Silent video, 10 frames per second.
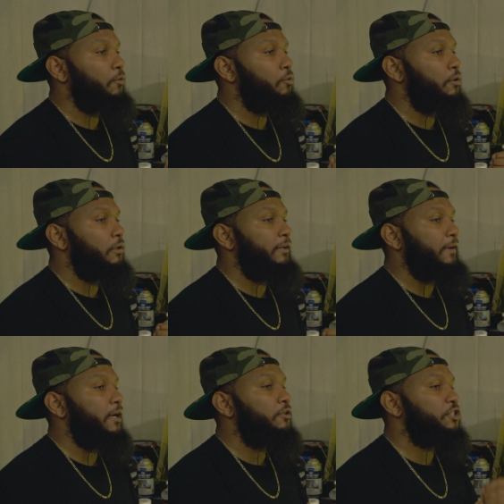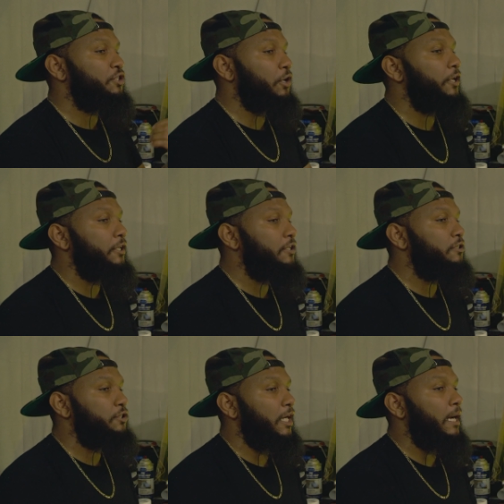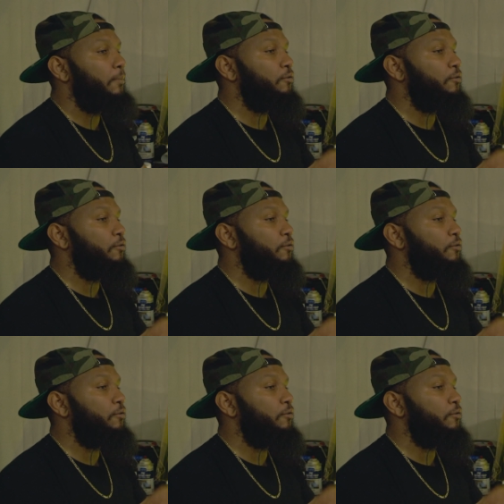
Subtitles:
or if I go to start another job